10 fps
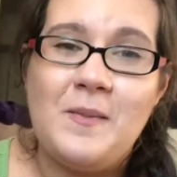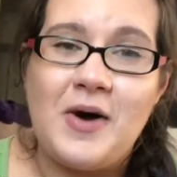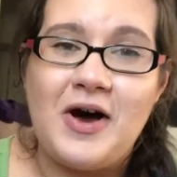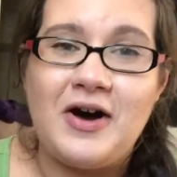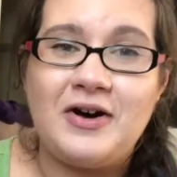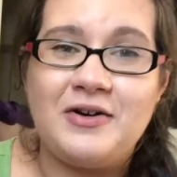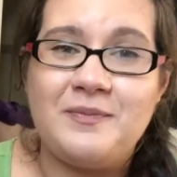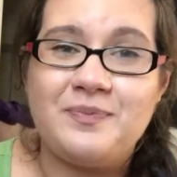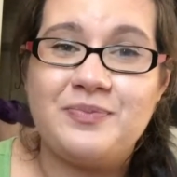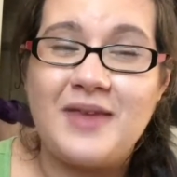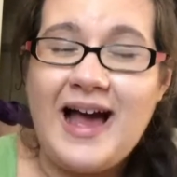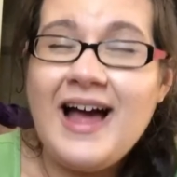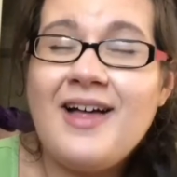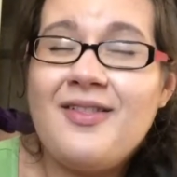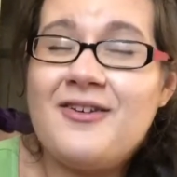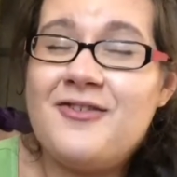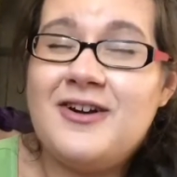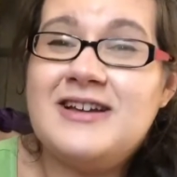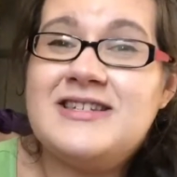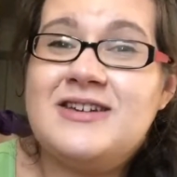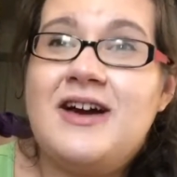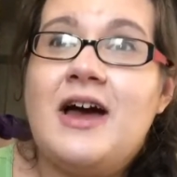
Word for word: But um I look forward to it.